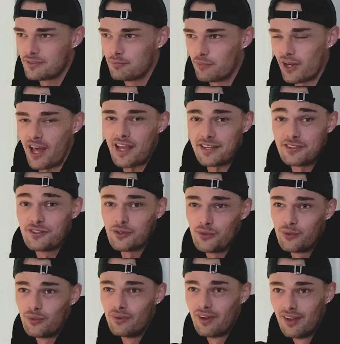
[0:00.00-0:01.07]
but I
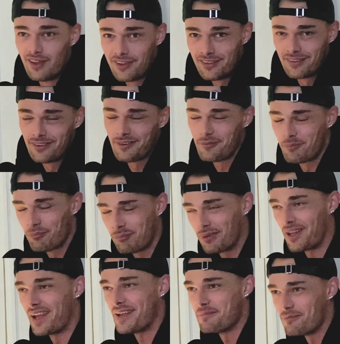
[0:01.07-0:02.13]
do
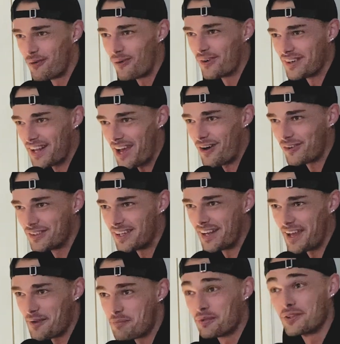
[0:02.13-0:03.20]
play more now than
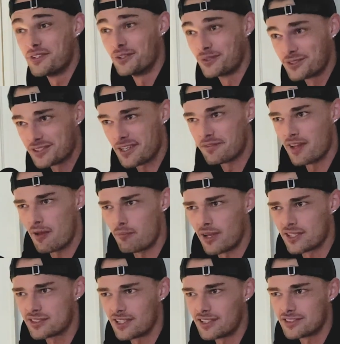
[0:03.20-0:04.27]
I produce, if that
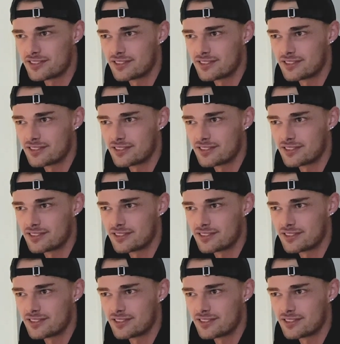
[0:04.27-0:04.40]
makes sense.